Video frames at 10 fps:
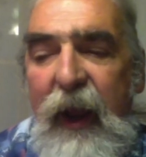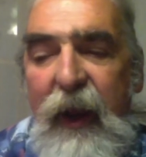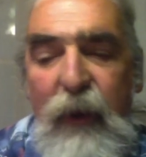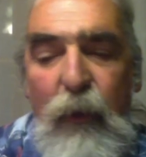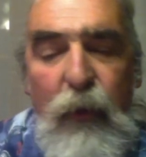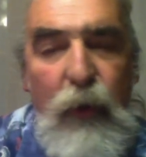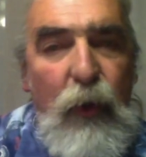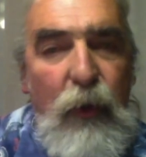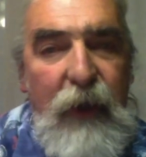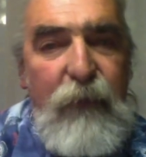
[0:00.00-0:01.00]

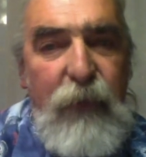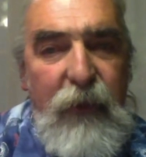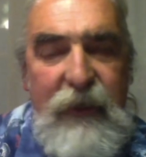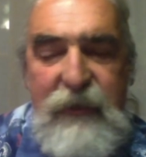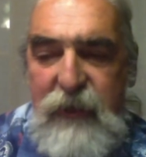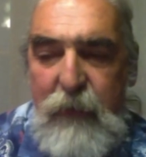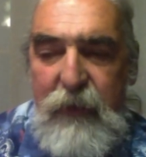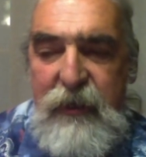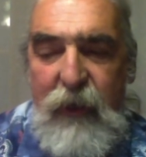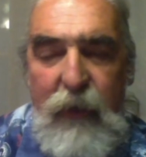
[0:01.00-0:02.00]
You'll need for this some
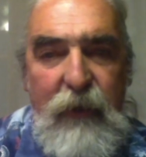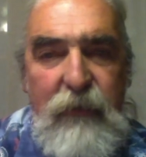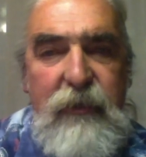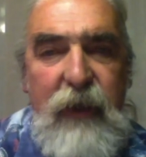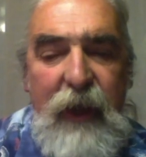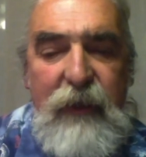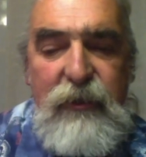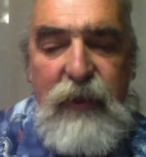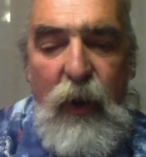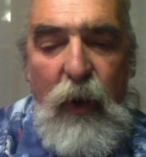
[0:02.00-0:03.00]
materials, and
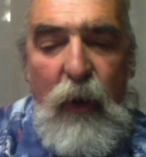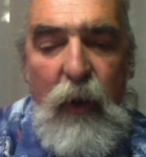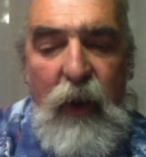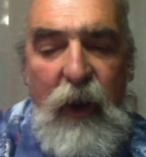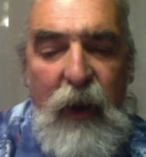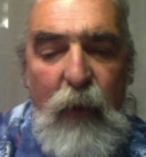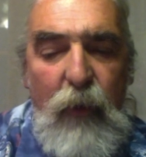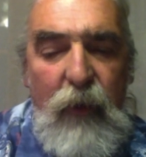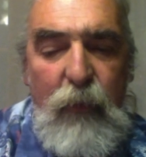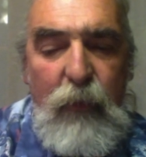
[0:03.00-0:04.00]

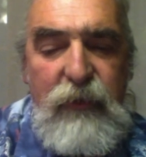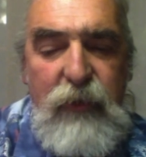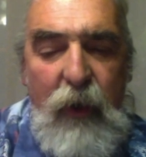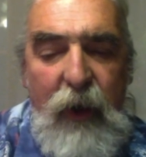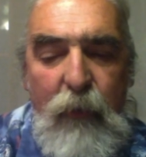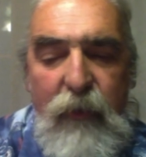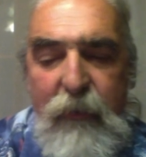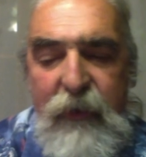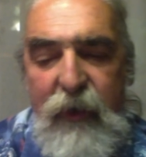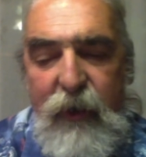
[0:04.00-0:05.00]
so we'll start out with the
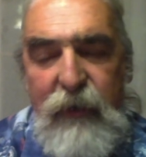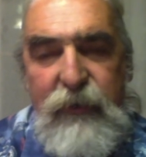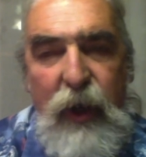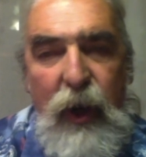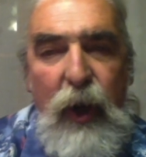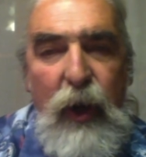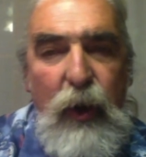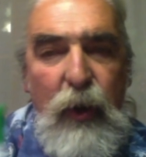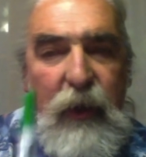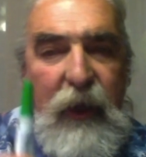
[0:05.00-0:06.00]
materials.
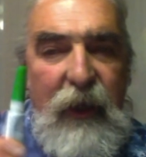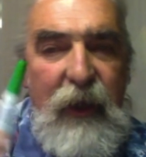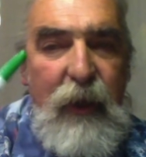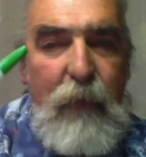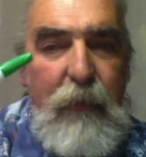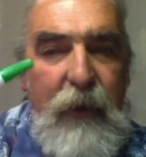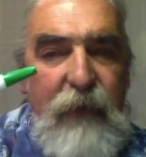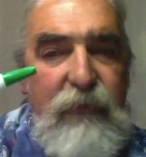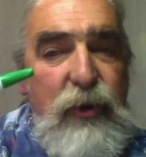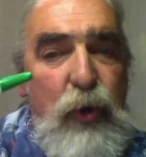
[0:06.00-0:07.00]
You'll need a little bit
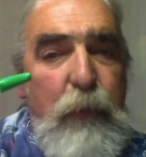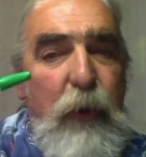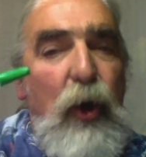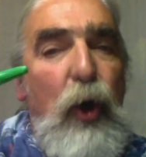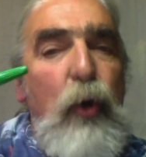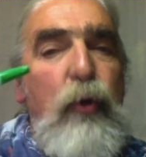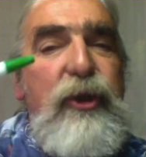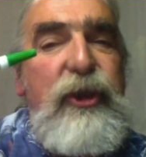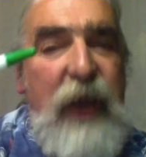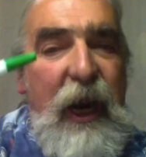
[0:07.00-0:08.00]
of super glue
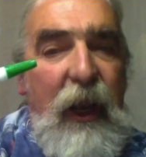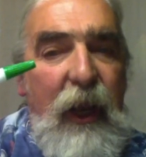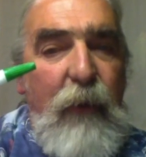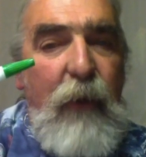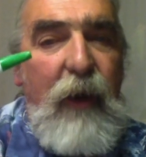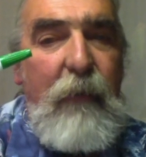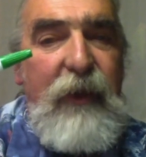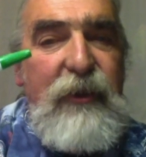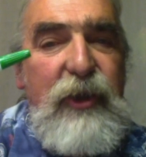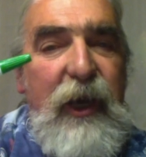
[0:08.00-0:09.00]
gel. I
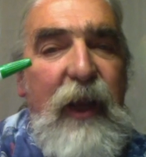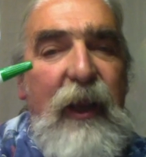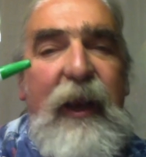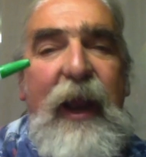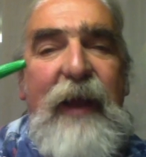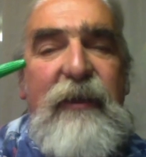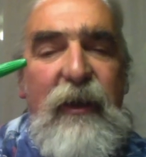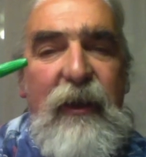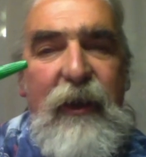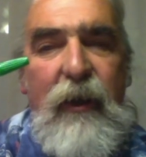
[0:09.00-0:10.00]
recommend gel. It has a
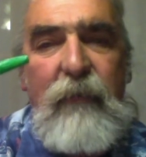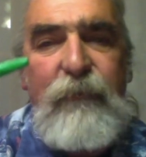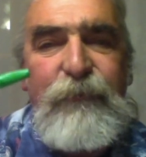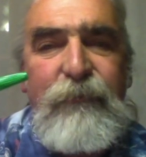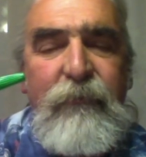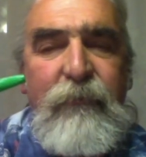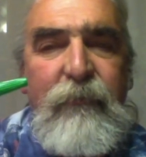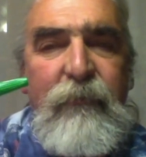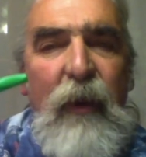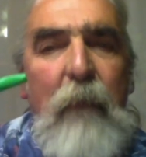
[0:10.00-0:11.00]
little
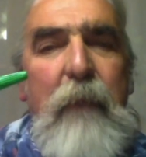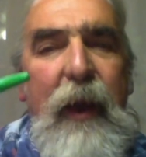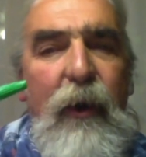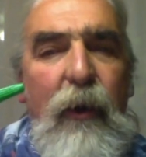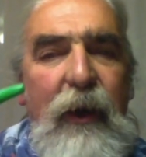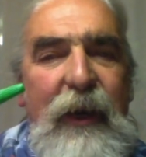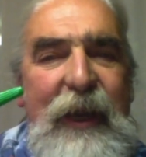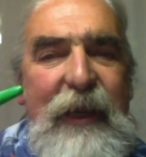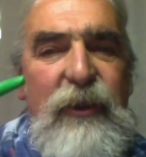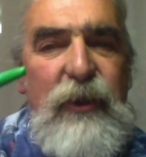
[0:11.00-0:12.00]
better
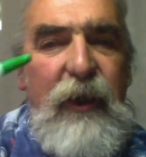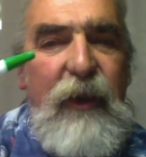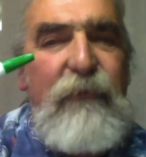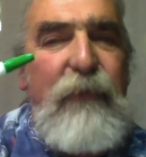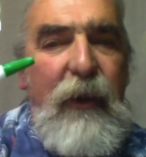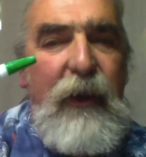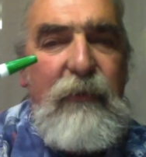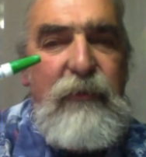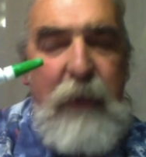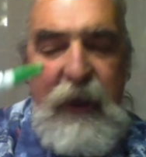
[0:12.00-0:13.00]
adhesion and filling
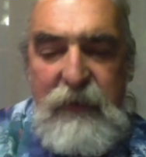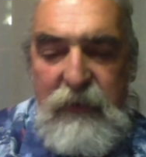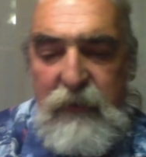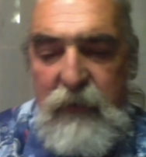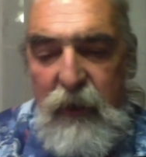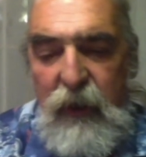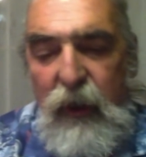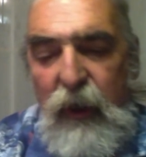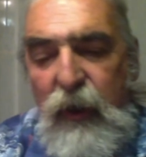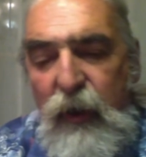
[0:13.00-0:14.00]
of spaces.
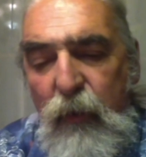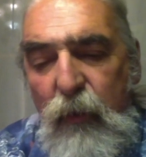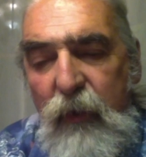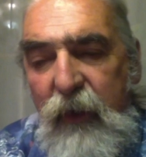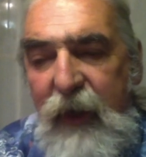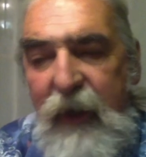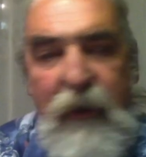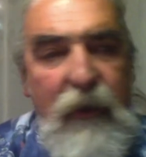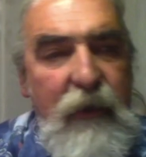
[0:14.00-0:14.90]
You will need